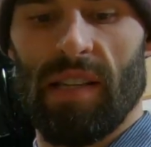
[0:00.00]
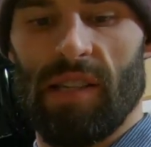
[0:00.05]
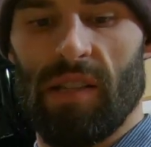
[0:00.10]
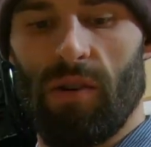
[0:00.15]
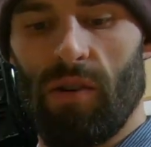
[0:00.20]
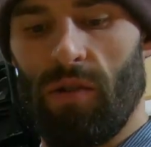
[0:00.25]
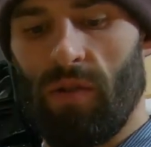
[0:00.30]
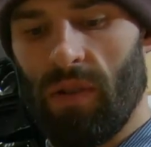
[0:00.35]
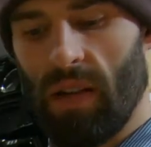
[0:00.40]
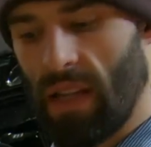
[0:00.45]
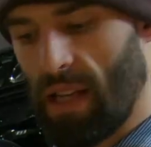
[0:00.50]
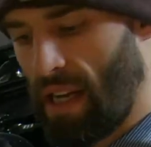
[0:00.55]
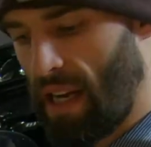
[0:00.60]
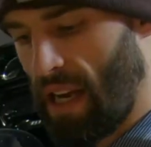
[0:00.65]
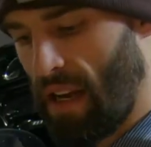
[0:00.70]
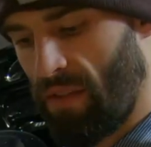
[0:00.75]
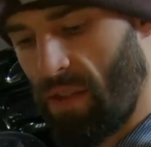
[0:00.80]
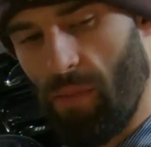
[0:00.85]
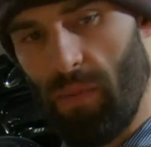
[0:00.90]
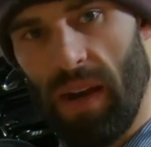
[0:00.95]
So
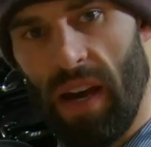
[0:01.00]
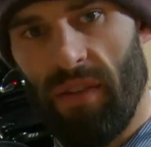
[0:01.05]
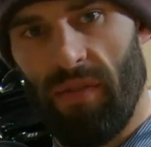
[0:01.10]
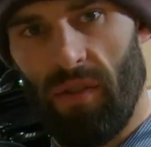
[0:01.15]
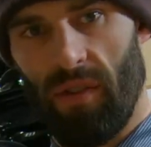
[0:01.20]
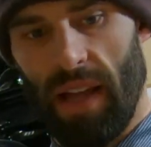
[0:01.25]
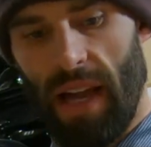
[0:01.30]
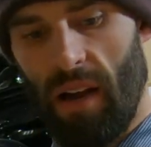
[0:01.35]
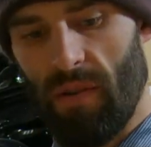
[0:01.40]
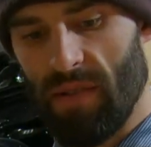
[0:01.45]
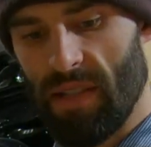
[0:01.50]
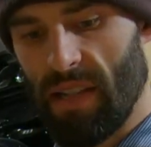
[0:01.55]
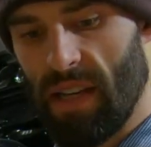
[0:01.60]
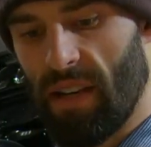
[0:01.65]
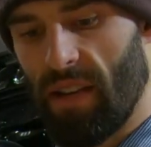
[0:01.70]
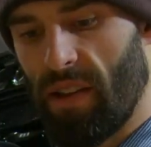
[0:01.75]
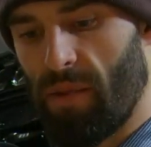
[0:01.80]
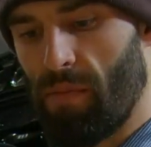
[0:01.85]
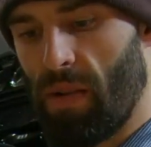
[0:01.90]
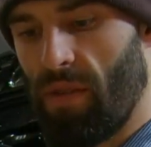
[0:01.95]
I have the baffle
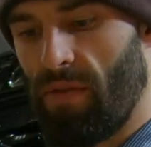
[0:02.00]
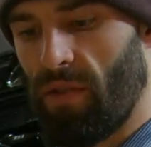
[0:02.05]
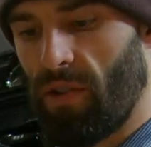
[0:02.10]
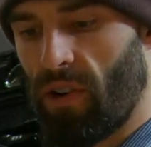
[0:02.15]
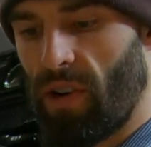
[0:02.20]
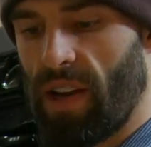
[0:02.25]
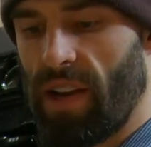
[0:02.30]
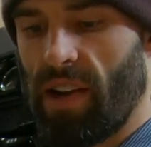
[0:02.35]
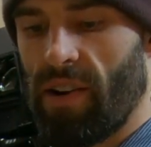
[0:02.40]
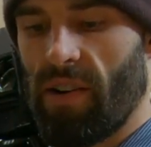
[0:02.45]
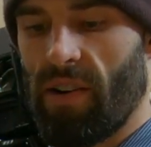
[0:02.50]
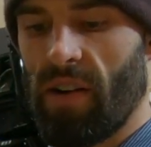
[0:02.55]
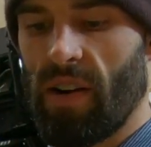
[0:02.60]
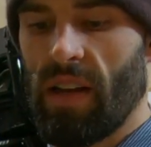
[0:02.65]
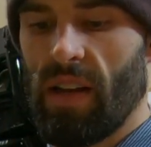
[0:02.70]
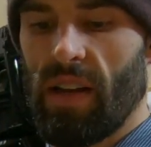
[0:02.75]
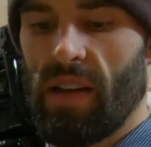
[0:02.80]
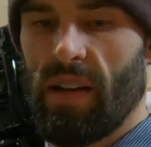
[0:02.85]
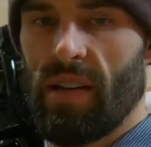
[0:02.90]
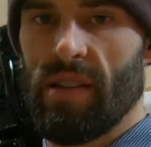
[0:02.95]
outside of the muffler here.
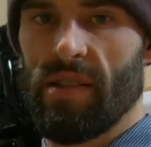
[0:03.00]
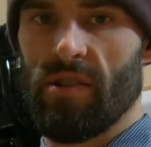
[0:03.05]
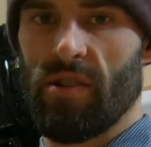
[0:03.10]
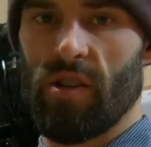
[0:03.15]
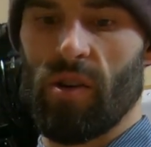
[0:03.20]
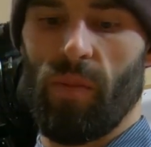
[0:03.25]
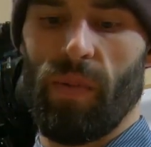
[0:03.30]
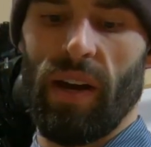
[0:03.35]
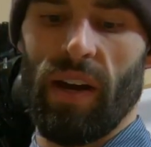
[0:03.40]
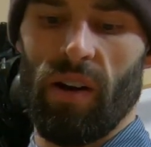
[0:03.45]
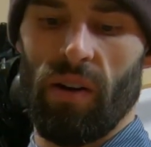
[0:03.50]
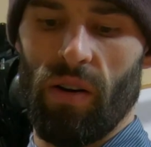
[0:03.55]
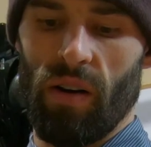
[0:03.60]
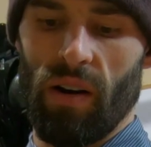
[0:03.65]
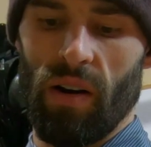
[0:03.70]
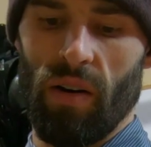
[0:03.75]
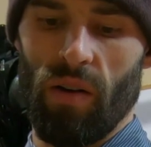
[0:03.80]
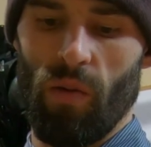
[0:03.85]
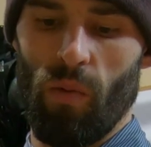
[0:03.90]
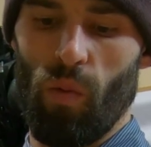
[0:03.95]
So no
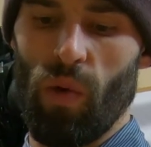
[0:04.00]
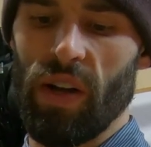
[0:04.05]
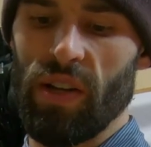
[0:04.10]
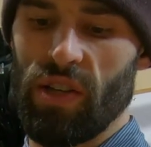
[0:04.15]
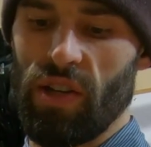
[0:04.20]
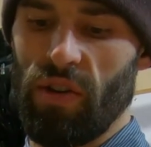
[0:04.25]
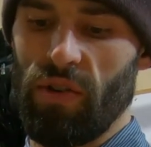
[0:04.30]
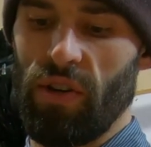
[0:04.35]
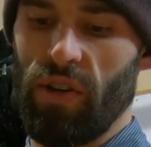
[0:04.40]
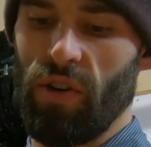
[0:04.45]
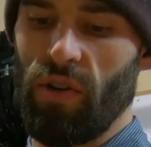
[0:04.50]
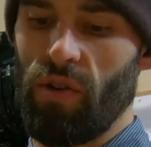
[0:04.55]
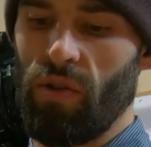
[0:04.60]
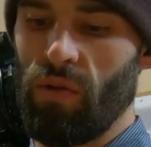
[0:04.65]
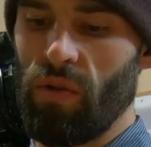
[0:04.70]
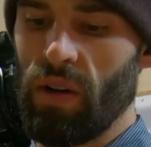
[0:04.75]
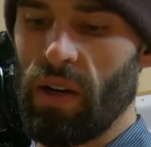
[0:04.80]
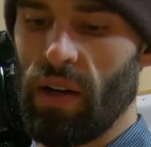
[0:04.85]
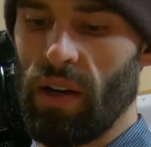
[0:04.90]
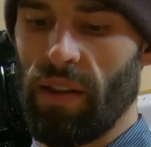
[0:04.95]
matter what you
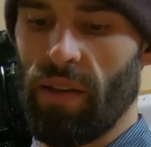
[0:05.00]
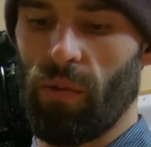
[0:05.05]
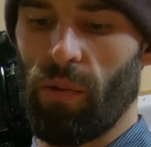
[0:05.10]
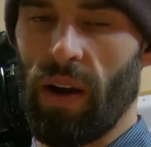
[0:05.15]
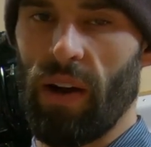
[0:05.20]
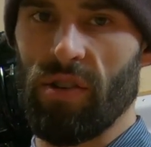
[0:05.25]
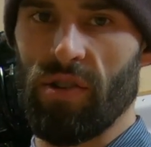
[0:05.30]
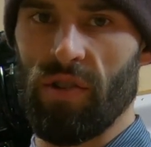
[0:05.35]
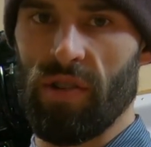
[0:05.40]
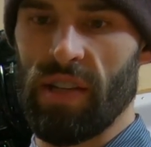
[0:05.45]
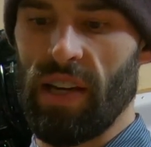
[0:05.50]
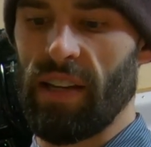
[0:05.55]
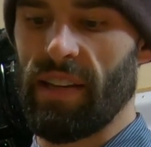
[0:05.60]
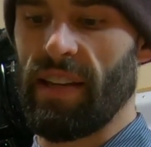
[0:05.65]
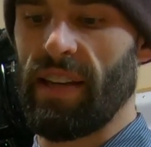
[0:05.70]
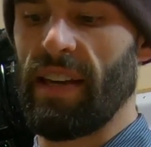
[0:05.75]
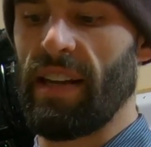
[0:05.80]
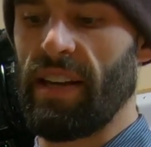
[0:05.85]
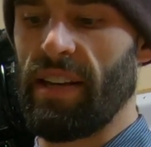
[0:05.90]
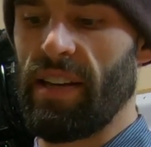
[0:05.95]
do, the route you take
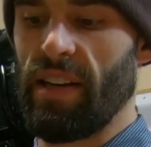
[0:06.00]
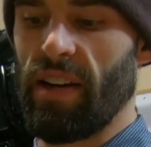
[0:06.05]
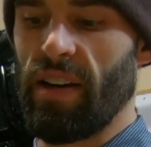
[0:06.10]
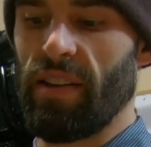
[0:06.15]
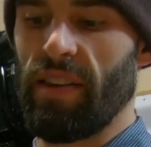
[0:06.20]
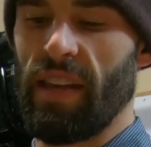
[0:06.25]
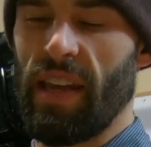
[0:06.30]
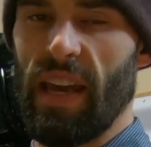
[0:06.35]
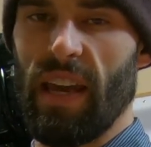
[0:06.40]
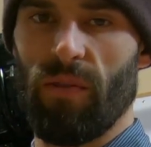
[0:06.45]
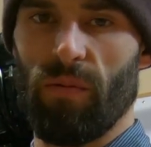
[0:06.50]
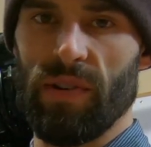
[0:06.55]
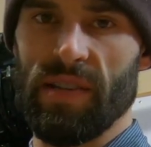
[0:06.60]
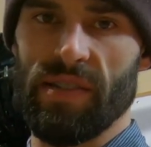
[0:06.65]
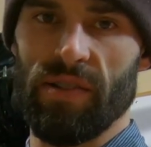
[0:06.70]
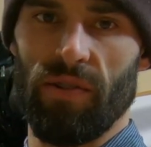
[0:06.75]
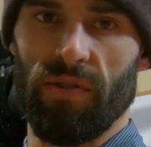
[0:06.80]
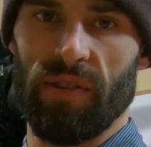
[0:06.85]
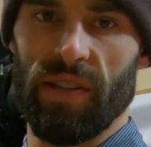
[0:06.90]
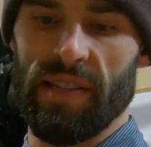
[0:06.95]
to get it done, the end
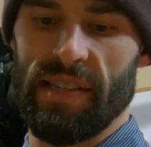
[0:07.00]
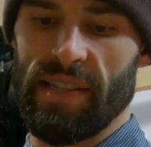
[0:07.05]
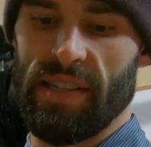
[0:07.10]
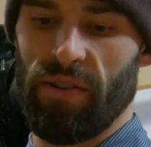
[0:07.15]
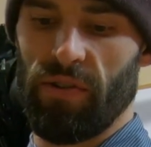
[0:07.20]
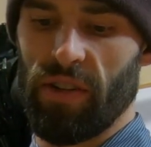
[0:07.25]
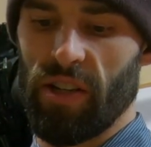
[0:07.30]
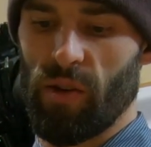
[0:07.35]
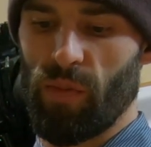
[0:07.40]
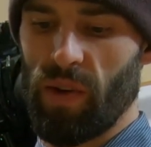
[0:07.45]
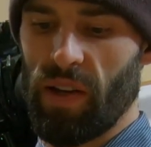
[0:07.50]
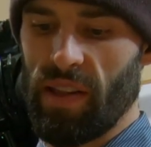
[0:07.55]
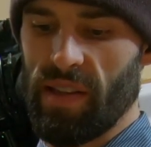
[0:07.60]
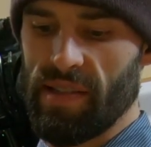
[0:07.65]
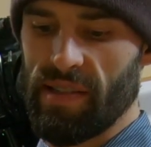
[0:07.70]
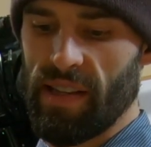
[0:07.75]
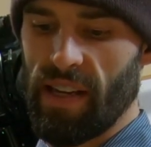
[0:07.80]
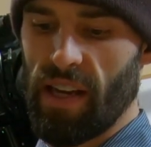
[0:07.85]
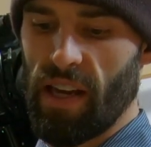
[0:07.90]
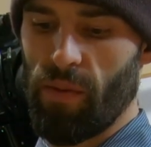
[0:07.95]
result is still going to be the
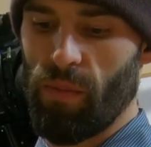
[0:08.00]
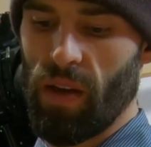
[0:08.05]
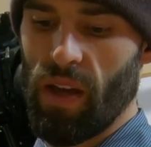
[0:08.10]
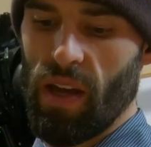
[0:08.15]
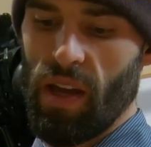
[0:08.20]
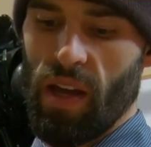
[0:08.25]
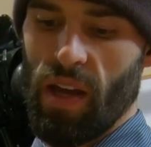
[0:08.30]
same.